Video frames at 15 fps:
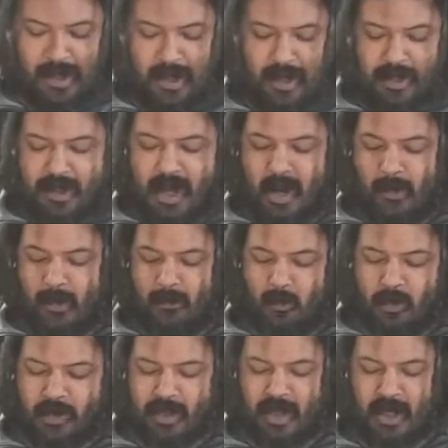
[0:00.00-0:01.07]
and now I'm
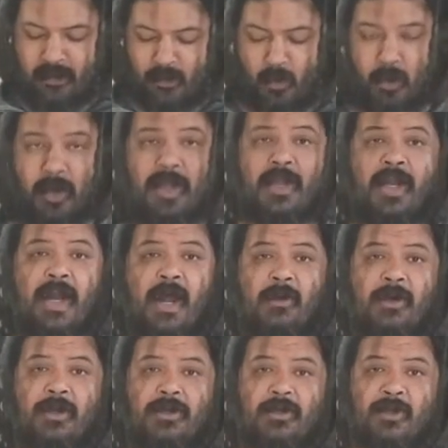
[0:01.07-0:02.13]
working on rolling it
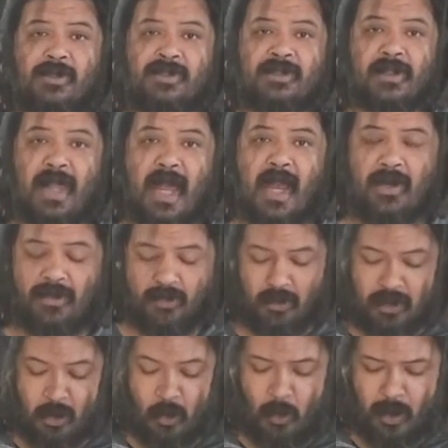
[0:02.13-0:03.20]
out into
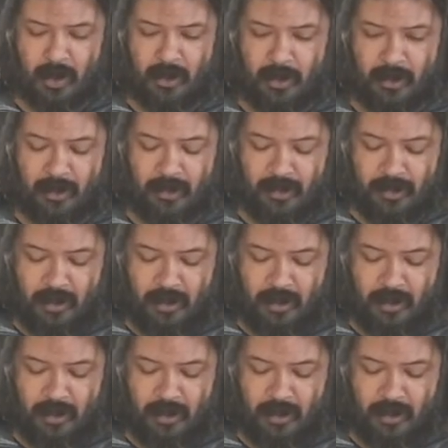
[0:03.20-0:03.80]
a coil.